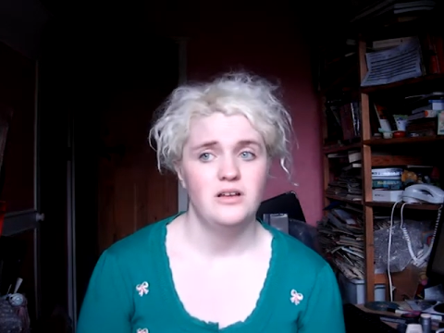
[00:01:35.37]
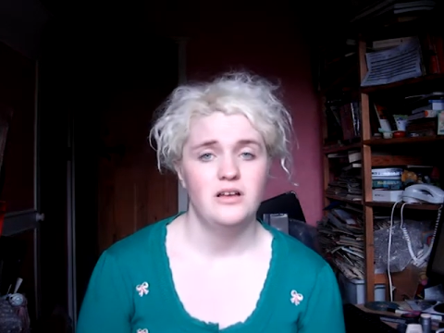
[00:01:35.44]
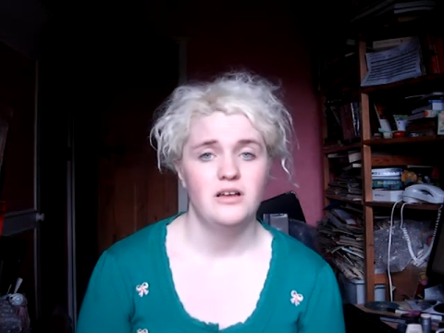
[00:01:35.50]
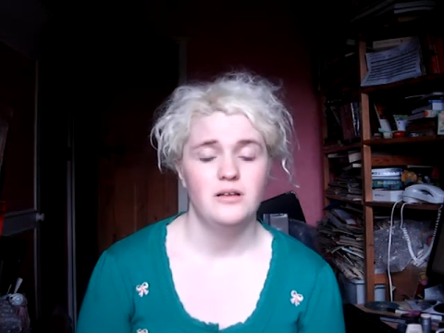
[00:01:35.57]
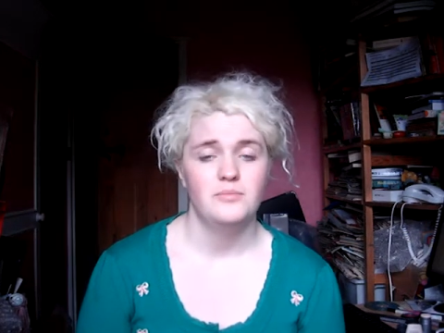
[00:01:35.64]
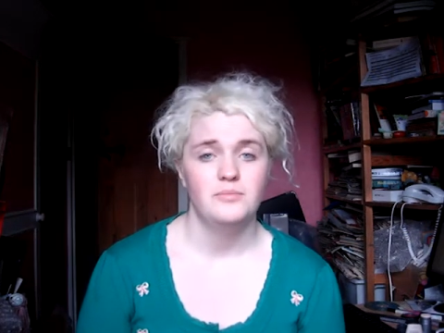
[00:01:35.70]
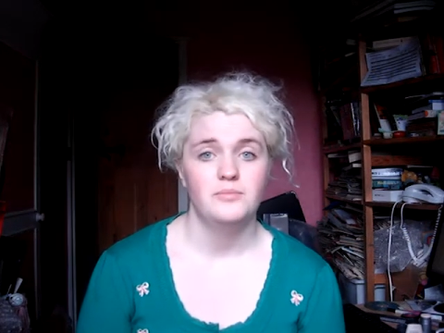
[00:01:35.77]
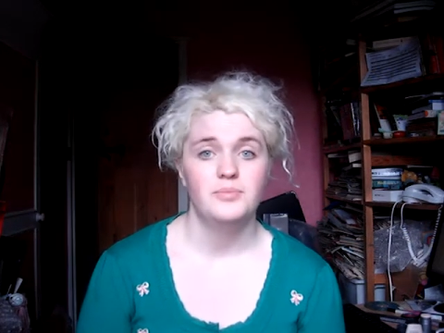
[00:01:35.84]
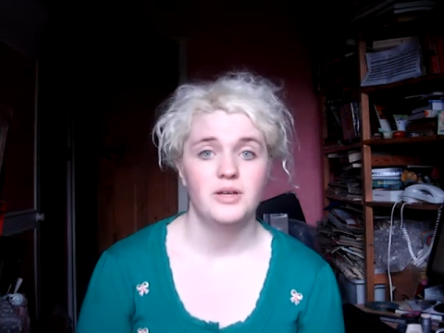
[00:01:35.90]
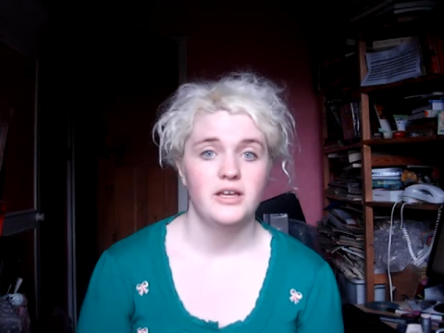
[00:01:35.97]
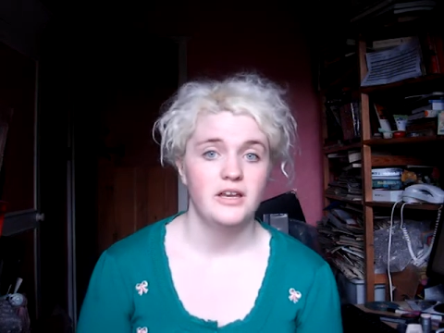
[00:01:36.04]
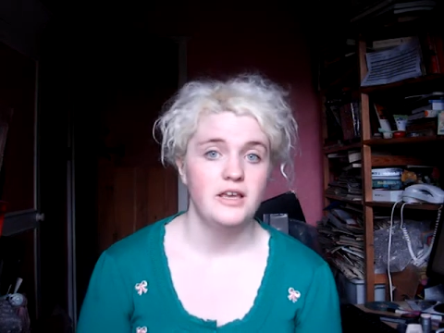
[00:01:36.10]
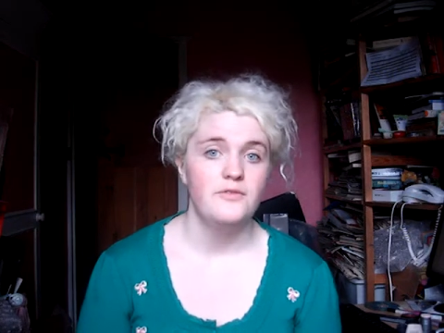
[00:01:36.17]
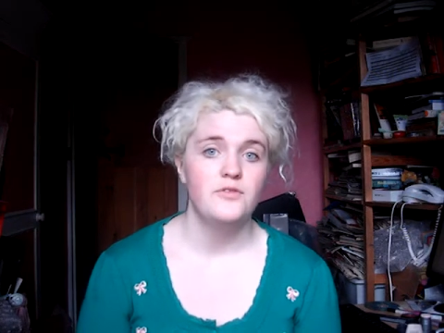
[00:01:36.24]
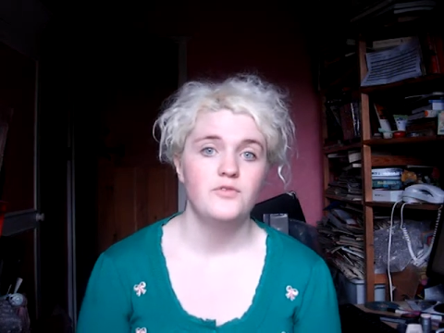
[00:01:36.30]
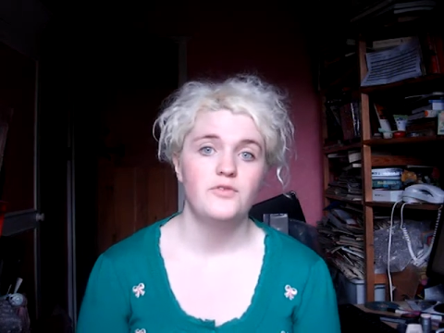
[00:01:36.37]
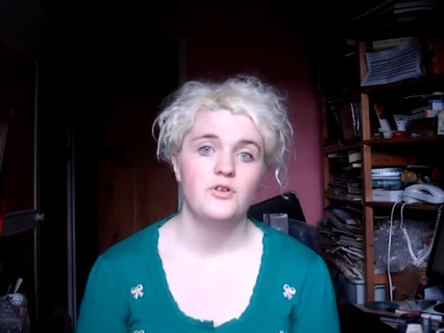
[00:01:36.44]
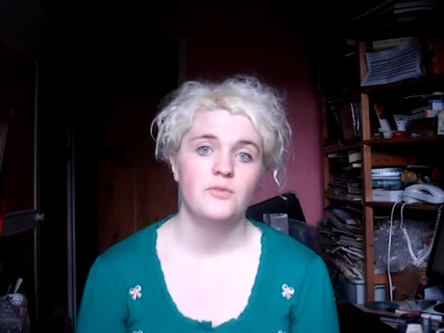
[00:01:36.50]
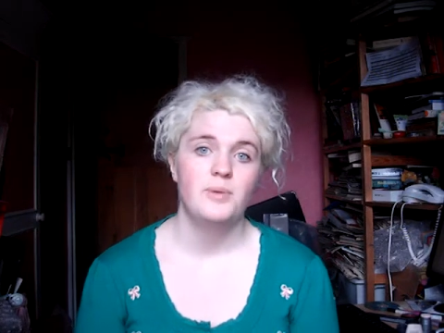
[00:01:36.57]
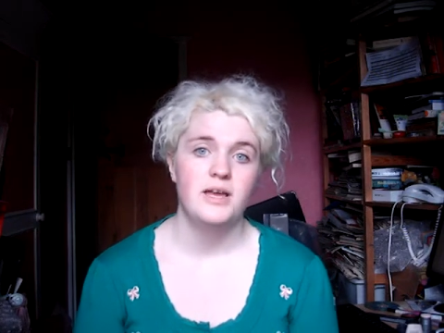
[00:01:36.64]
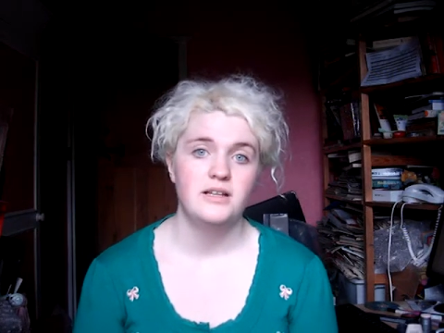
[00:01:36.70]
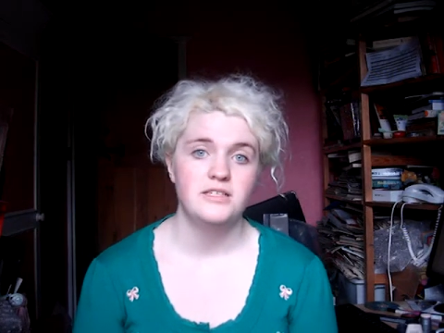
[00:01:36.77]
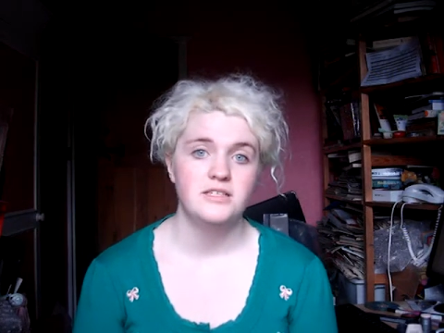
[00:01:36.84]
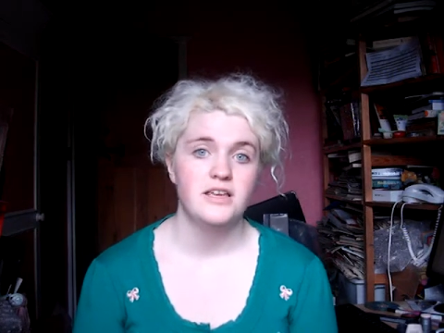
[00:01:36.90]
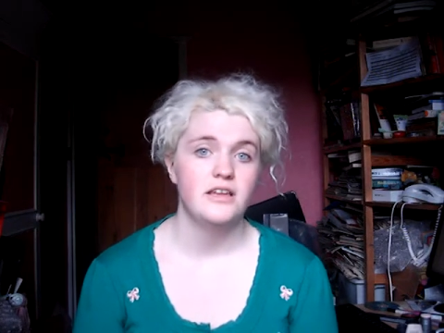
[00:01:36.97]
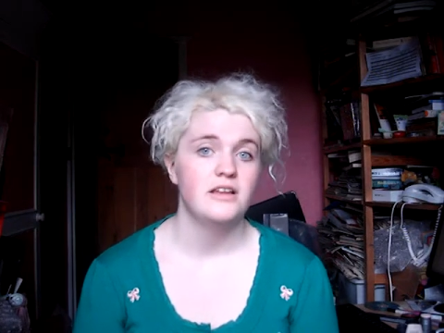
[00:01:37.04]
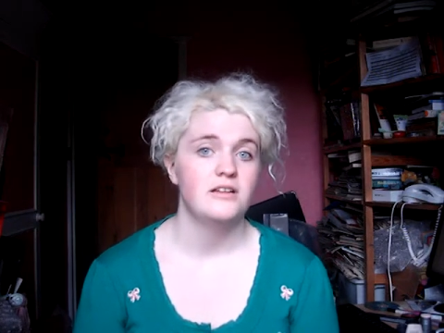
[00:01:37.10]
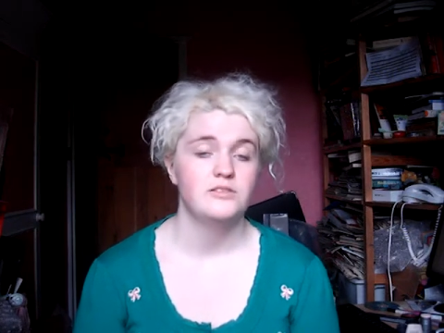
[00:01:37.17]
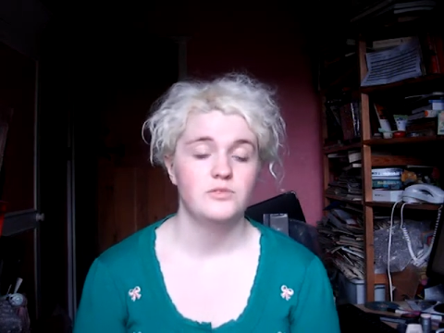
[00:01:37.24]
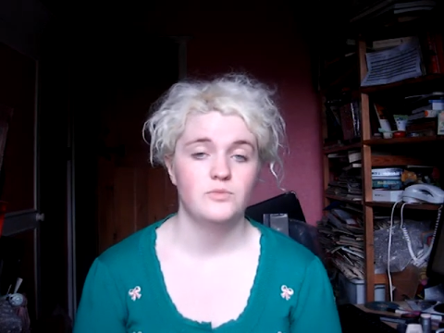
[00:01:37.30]
But if you've got pale
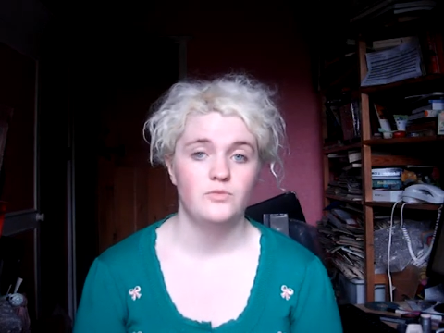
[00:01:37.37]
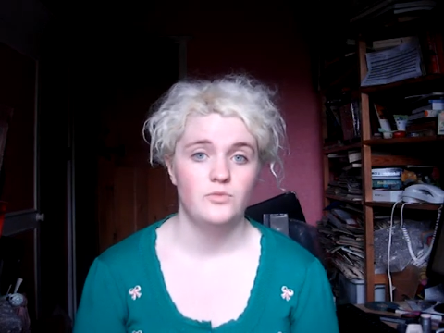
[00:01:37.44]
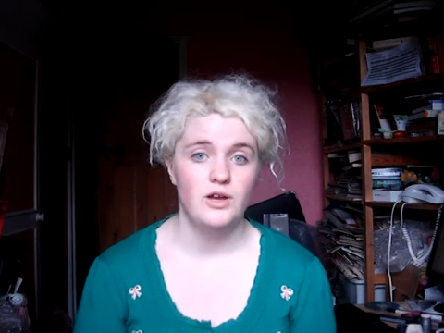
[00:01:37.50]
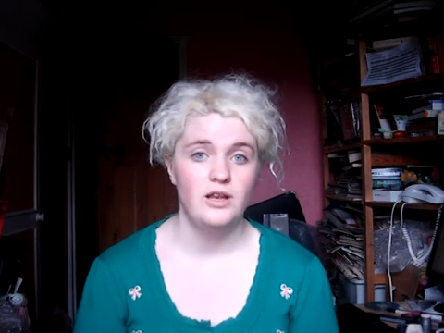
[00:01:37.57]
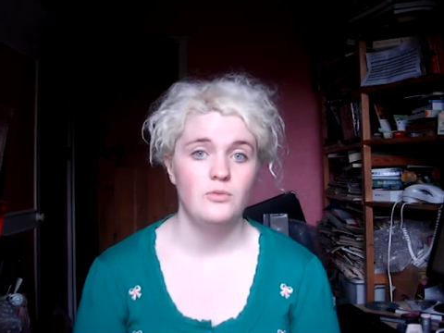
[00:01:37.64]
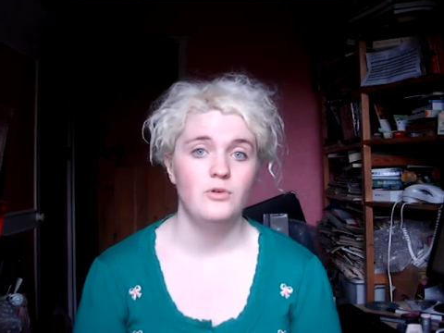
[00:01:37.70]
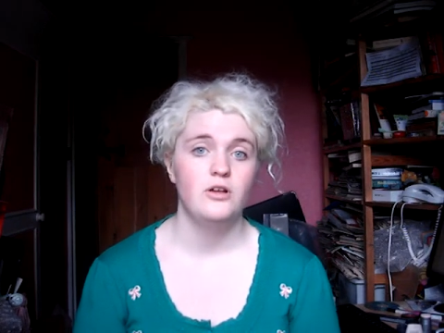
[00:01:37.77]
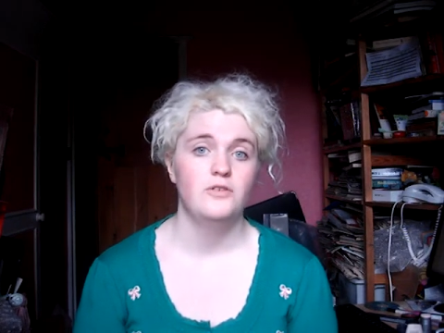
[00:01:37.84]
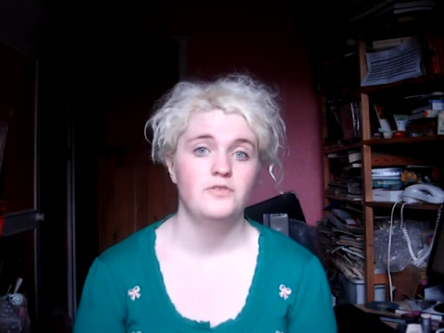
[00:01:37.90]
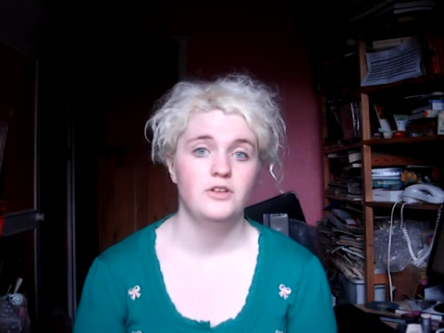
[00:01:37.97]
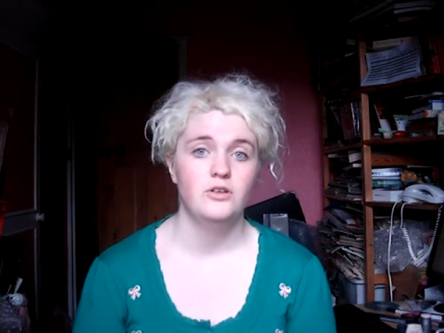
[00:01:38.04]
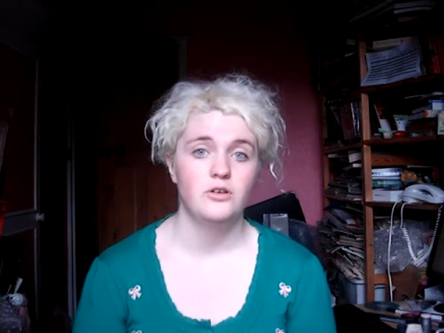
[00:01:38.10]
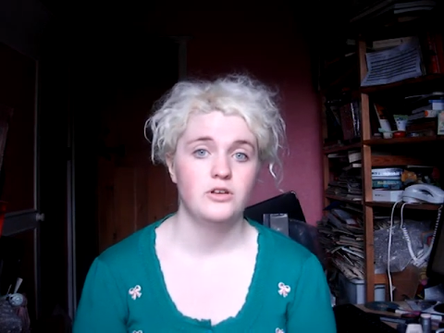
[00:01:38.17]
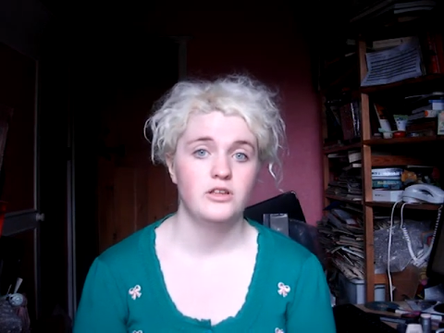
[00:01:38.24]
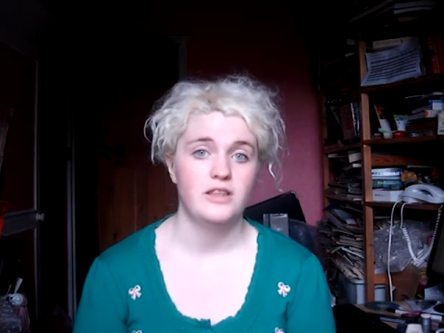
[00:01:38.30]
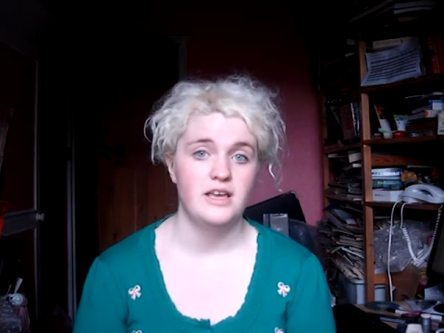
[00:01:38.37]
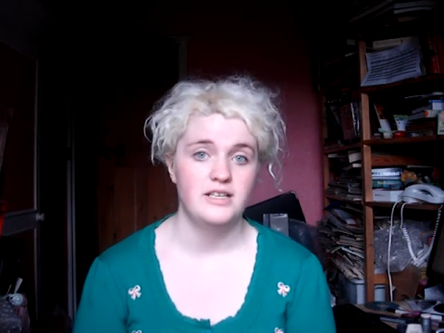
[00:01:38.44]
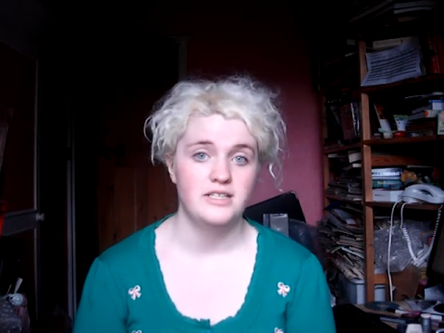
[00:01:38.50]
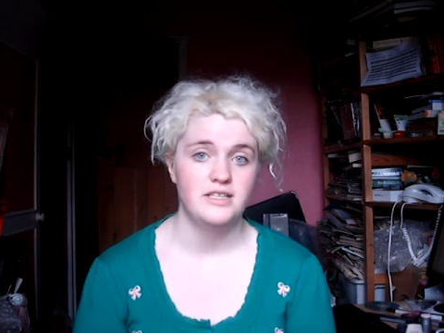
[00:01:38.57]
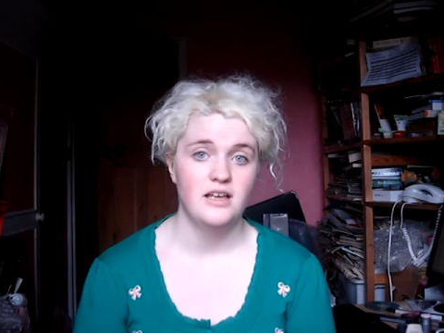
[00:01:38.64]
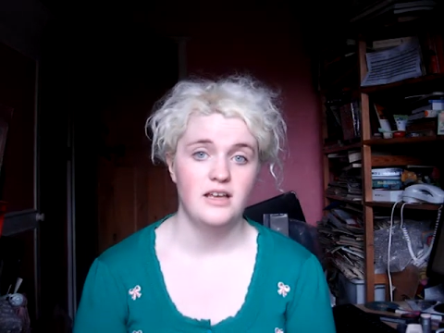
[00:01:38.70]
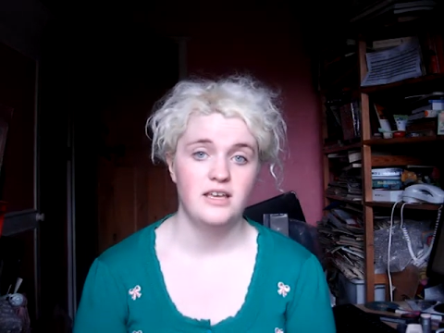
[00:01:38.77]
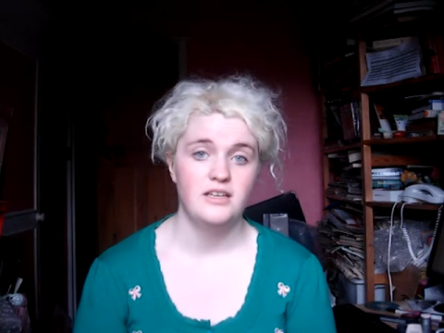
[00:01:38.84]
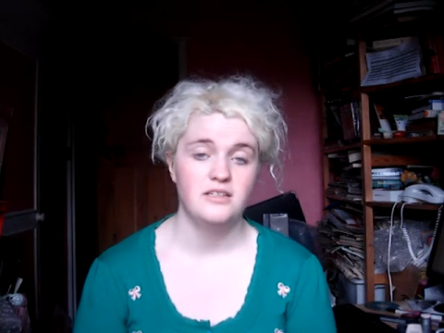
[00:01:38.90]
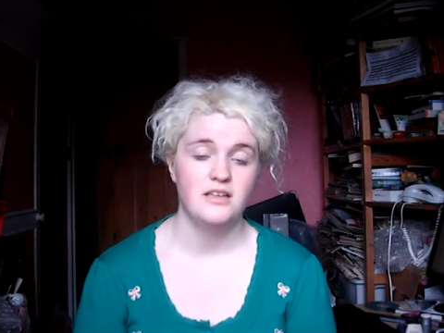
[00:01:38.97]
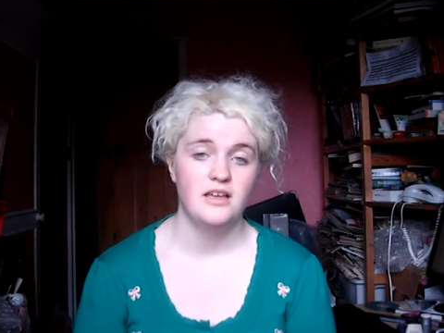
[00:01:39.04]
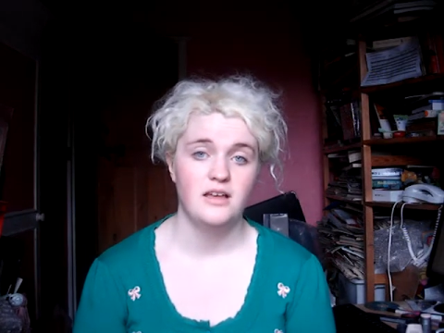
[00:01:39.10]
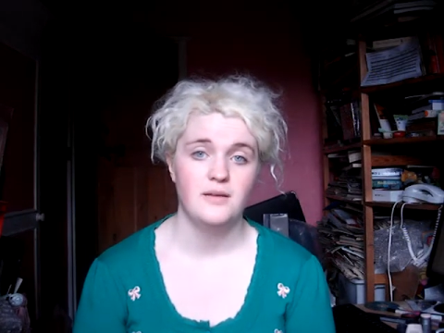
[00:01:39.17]
skin, it's well worth a look at their site,